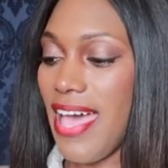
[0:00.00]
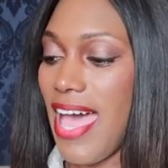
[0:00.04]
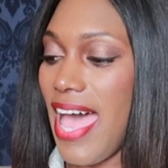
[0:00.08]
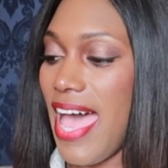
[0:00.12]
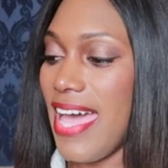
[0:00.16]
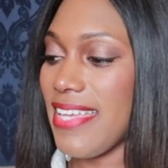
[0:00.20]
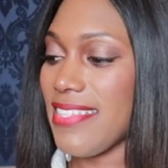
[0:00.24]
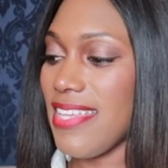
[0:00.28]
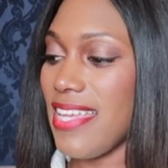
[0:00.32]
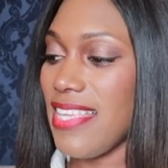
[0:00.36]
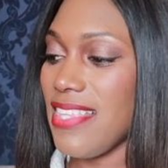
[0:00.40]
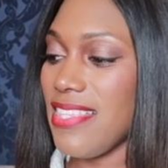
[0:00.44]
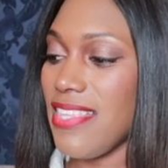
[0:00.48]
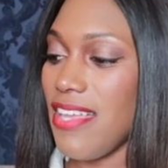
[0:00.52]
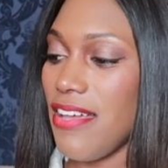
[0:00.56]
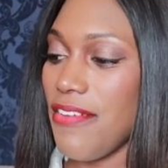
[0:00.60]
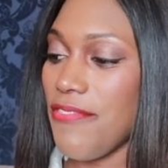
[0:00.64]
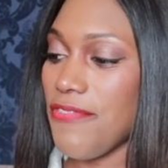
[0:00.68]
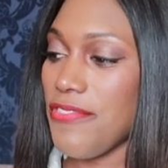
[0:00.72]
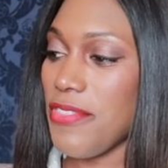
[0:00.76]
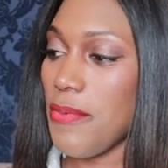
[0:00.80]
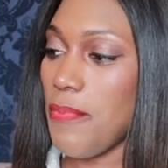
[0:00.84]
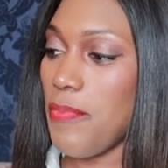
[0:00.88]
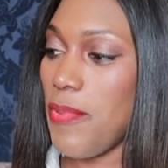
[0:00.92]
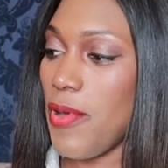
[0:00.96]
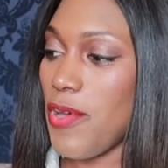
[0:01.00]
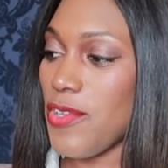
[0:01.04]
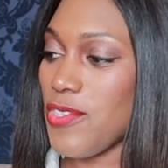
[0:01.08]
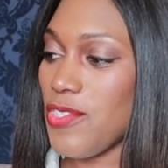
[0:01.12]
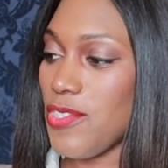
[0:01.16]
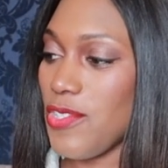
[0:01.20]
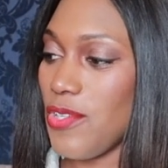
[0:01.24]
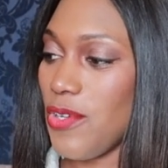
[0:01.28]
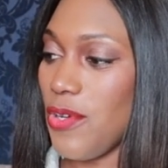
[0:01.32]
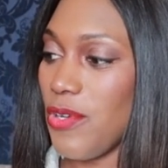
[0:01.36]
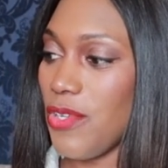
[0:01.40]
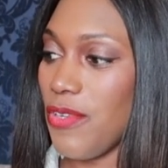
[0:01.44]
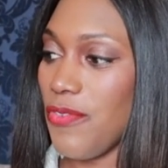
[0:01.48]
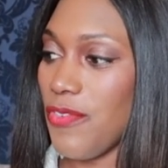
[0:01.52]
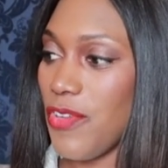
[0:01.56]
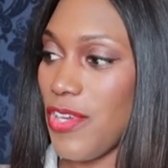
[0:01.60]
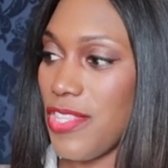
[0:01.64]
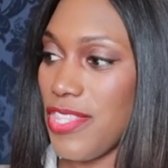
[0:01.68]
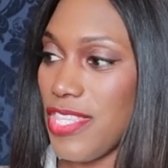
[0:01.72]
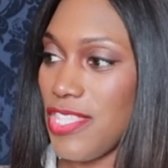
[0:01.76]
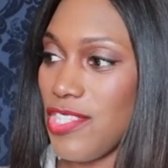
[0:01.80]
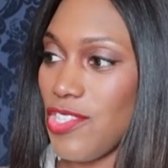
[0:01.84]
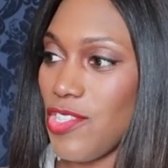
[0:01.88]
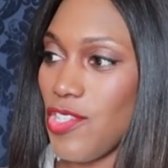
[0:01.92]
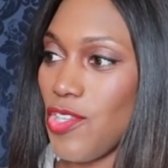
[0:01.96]
And I love the bottle. You've got
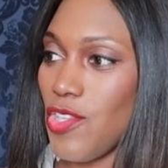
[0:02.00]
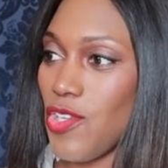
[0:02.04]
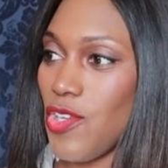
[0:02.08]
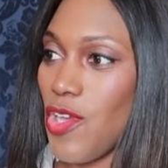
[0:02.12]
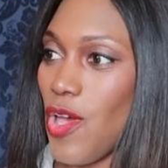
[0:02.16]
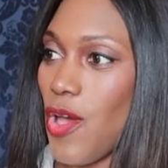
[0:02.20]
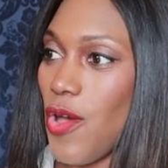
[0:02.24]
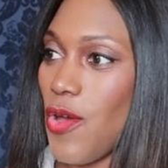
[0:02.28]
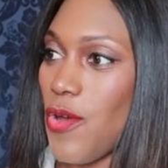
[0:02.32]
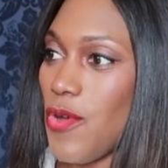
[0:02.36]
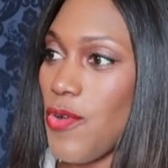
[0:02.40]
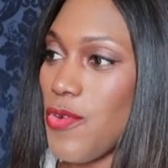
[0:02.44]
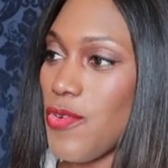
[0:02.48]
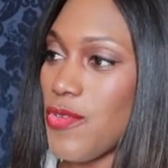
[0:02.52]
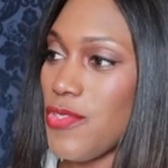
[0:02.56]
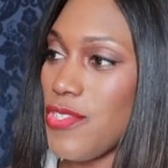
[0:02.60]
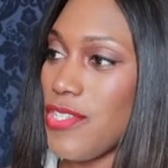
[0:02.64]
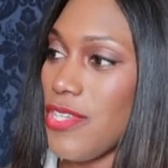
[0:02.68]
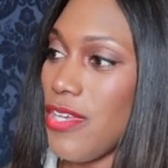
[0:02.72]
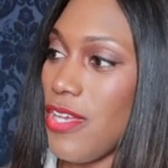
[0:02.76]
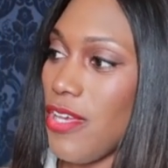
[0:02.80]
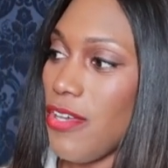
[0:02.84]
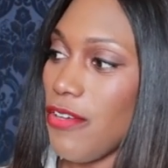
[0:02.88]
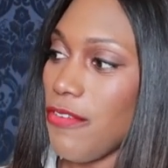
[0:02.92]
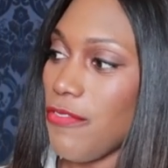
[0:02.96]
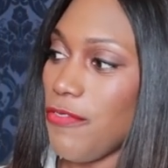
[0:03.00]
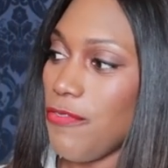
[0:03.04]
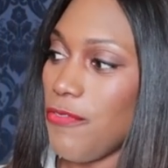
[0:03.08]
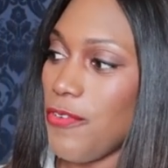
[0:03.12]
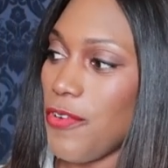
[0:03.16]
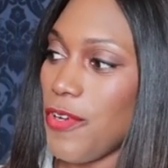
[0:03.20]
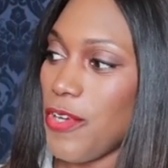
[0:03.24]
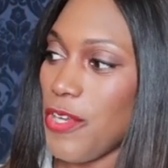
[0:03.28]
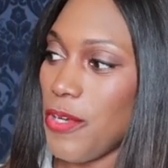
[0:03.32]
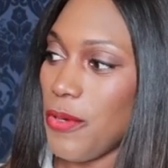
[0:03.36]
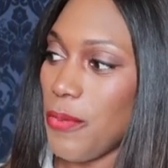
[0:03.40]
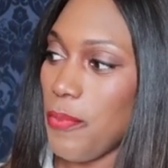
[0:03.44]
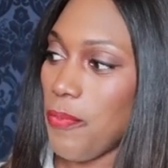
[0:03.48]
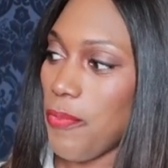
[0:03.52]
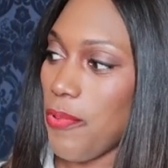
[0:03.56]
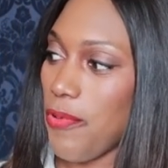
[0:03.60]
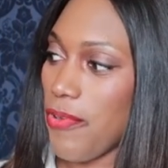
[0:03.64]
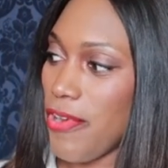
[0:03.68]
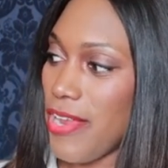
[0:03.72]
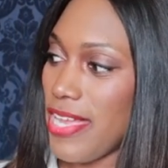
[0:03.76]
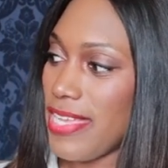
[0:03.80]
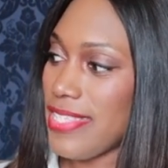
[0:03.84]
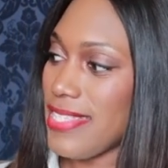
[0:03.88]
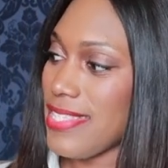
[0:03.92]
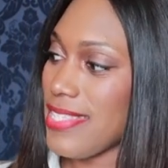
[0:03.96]
this gold foil
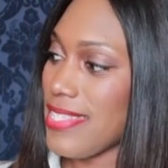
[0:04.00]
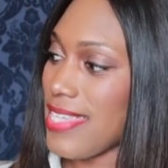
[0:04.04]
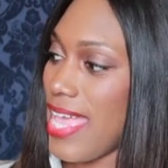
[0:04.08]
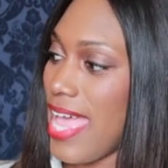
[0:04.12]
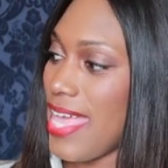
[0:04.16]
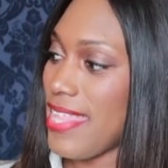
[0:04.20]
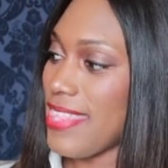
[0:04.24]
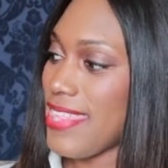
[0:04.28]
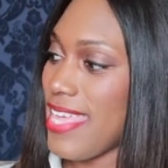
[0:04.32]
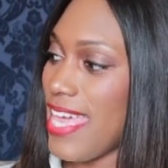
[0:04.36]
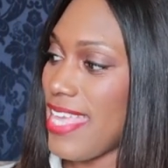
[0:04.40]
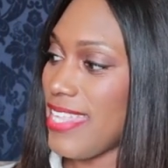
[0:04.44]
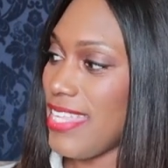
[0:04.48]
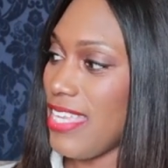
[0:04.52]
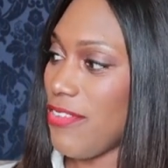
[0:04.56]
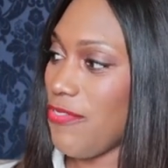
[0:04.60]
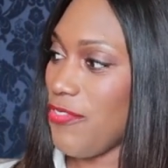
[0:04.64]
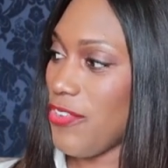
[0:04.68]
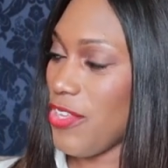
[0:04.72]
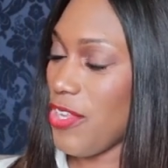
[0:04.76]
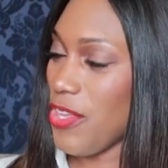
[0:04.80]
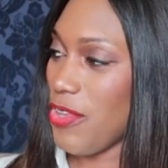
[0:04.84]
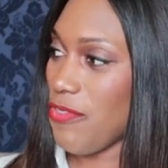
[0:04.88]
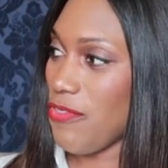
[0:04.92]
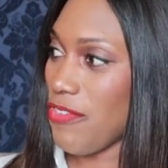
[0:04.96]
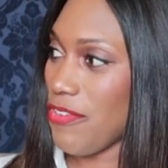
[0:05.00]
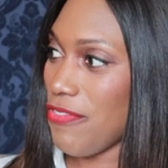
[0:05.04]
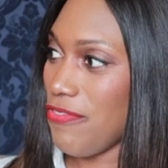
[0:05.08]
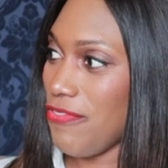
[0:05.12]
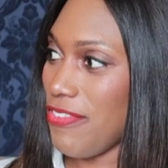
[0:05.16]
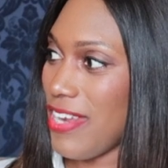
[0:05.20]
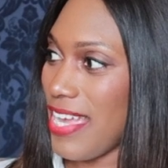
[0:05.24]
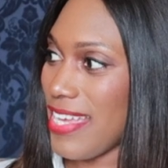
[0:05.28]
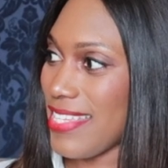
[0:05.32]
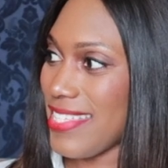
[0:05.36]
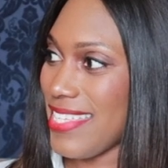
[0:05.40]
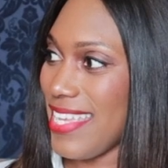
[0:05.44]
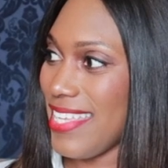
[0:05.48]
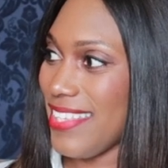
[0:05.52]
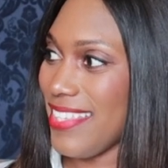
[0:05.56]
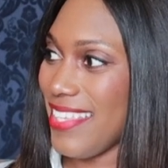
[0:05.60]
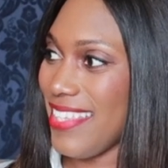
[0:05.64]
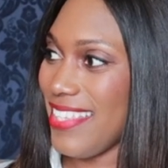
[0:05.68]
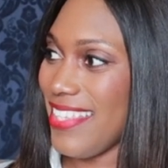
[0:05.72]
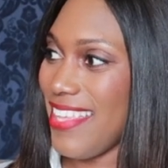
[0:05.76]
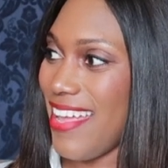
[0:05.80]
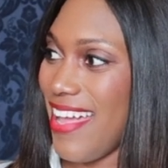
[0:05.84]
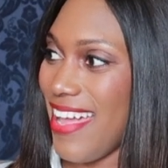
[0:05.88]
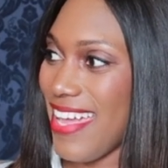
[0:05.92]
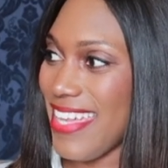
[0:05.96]
print, and then if you reflect it in the
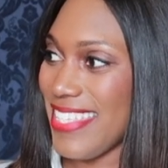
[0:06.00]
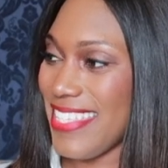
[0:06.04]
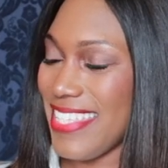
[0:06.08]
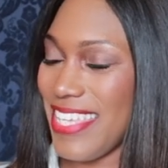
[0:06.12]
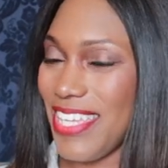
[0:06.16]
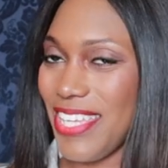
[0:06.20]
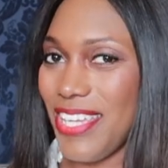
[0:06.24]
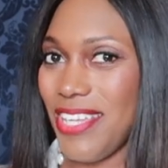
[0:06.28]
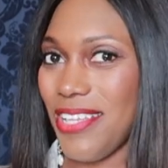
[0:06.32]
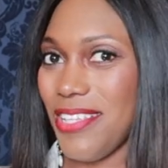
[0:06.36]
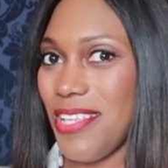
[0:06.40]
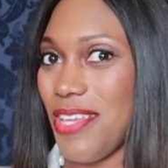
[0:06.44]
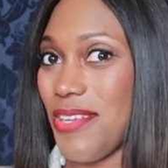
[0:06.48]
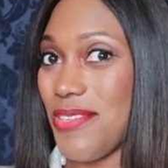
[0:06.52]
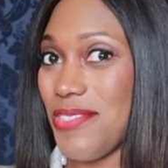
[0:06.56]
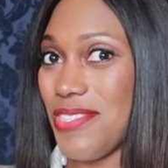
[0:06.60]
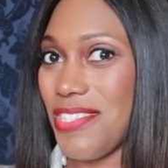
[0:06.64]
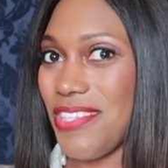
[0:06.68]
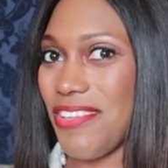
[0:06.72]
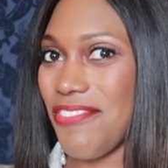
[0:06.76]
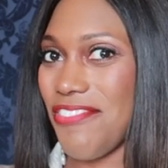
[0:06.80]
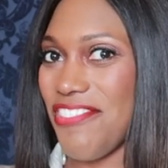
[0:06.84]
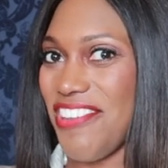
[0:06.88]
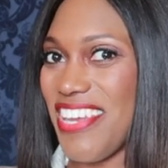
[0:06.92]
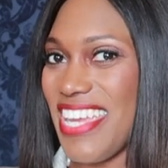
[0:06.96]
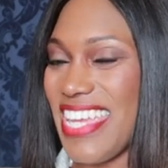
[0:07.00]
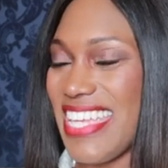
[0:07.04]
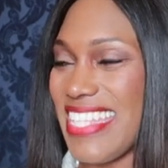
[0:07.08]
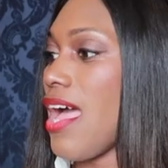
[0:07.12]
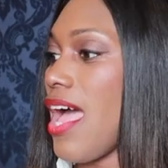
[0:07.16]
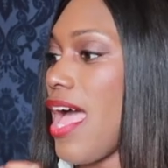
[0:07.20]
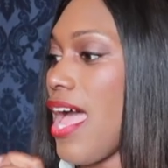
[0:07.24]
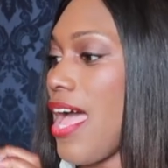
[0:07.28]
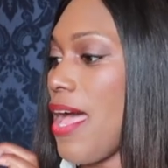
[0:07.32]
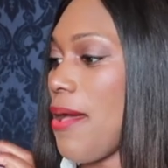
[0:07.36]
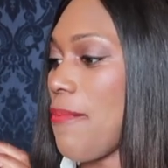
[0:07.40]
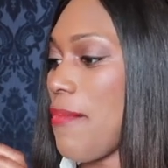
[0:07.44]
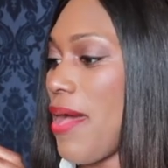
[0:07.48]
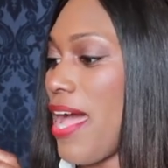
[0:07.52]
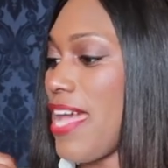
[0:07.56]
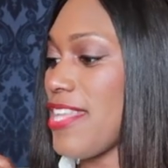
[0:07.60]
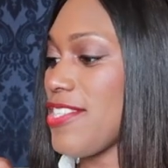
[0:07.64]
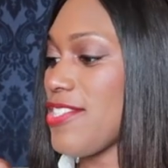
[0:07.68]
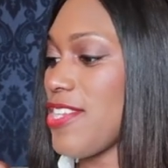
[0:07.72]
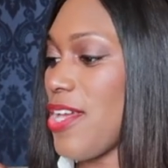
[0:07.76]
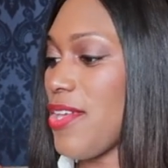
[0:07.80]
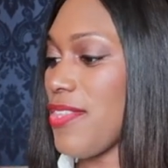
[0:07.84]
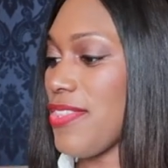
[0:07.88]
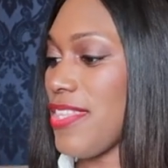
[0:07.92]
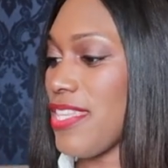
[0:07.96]
light, it glows green. I
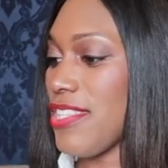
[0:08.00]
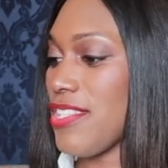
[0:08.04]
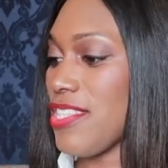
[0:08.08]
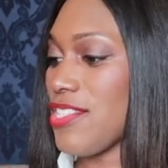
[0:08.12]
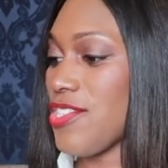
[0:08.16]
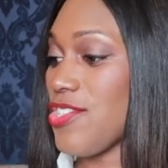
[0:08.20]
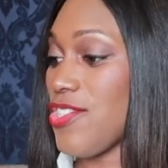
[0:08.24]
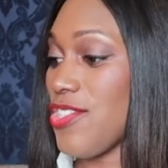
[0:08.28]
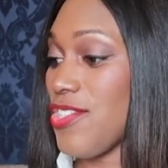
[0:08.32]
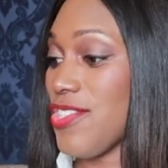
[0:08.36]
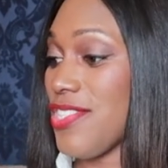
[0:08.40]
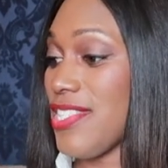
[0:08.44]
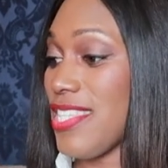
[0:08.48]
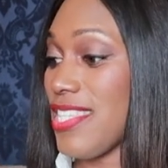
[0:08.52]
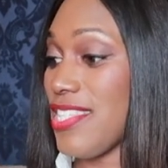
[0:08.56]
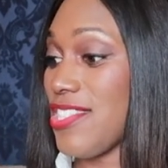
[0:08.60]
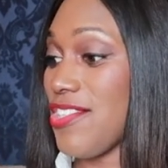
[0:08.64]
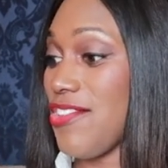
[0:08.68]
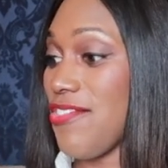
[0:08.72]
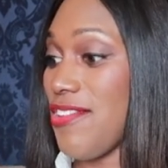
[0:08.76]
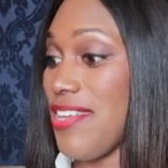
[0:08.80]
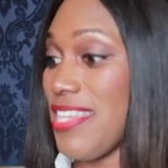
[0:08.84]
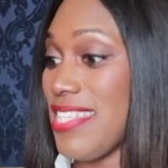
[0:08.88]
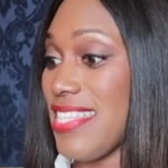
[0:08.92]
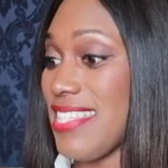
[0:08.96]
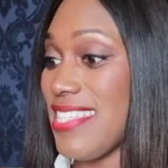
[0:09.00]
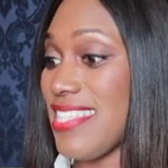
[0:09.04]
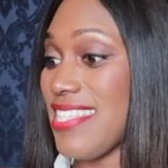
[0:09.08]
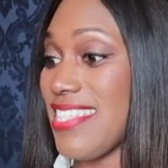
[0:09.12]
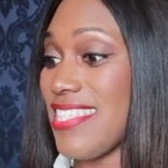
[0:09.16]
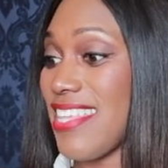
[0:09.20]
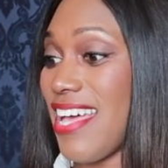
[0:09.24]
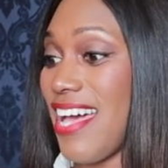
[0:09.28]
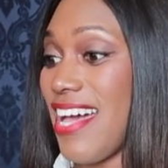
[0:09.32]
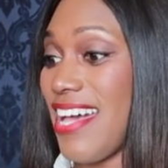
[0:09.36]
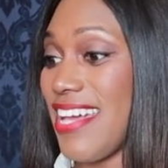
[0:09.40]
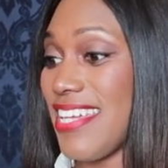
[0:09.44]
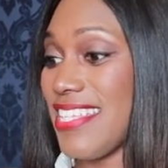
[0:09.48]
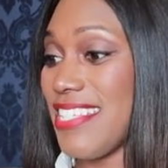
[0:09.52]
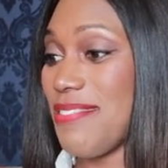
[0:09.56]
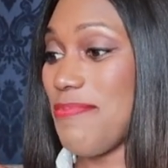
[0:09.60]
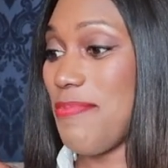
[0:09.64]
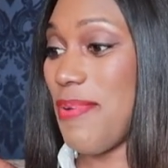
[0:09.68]
don't think the juice is green inside,